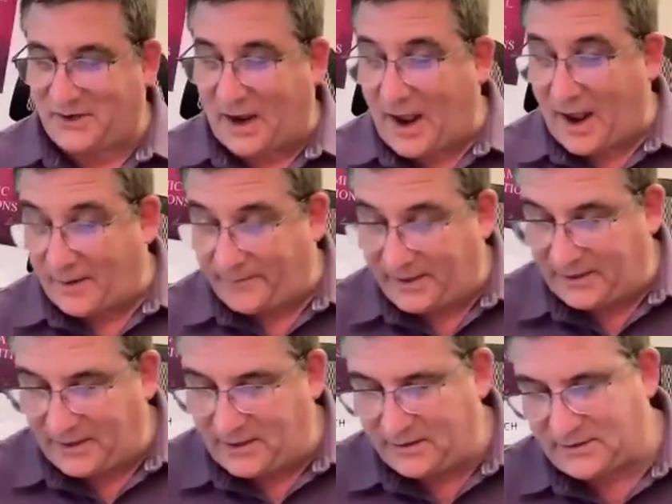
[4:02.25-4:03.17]
I mean,
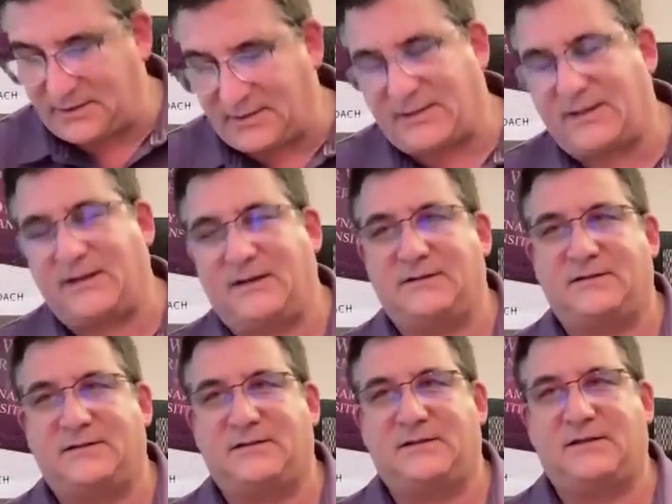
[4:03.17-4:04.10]
here's the thing:
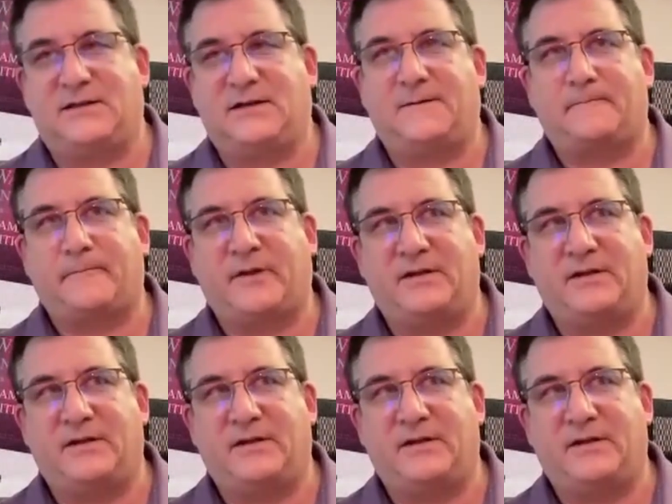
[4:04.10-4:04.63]
is that